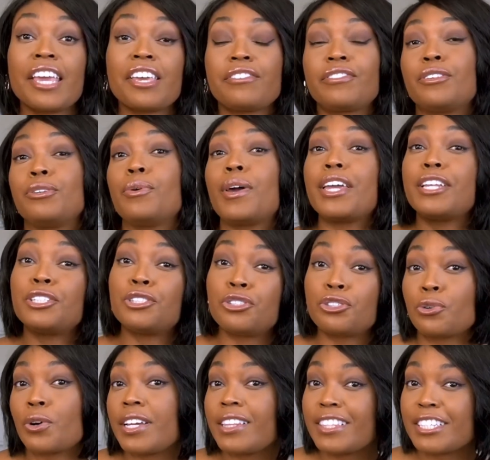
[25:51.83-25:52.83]
If you
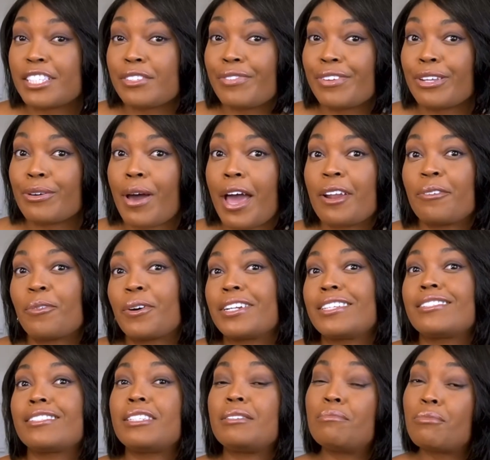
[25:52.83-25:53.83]
enjoyed this video and want
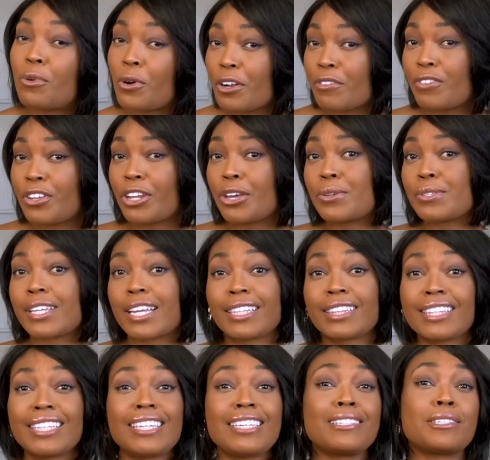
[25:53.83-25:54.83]
to see more videos
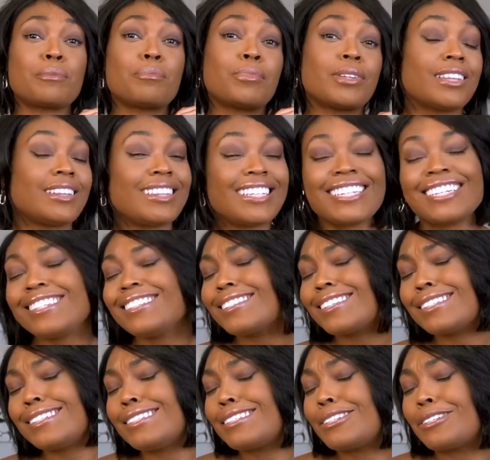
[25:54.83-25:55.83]
like these, please
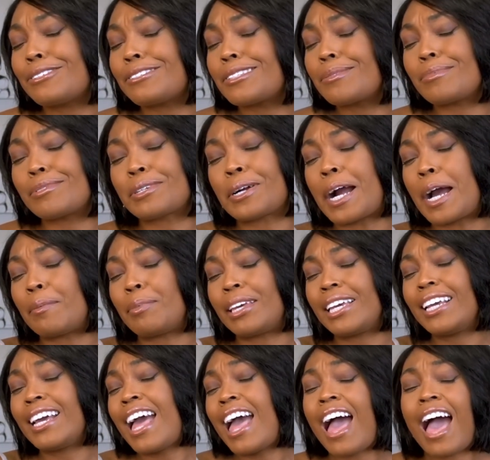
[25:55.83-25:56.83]
consider
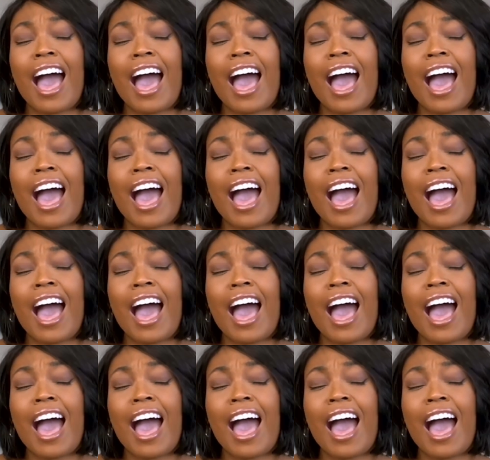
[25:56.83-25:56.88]
subscribing.